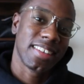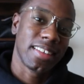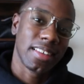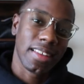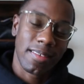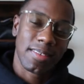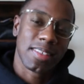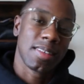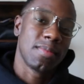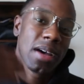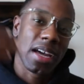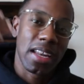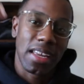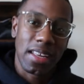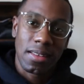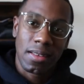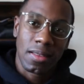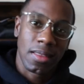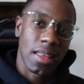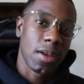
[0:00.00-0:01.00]
to love somebody
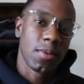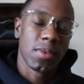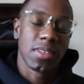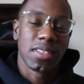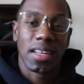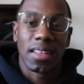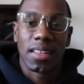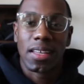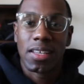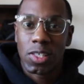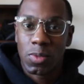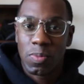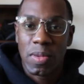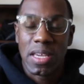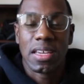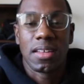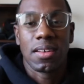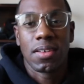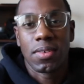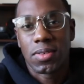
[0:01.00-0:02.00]
in the language that they
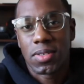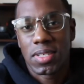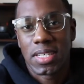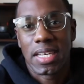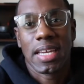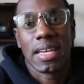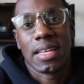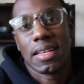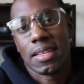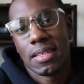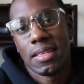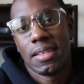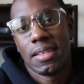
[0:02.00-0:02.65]
speak and understand?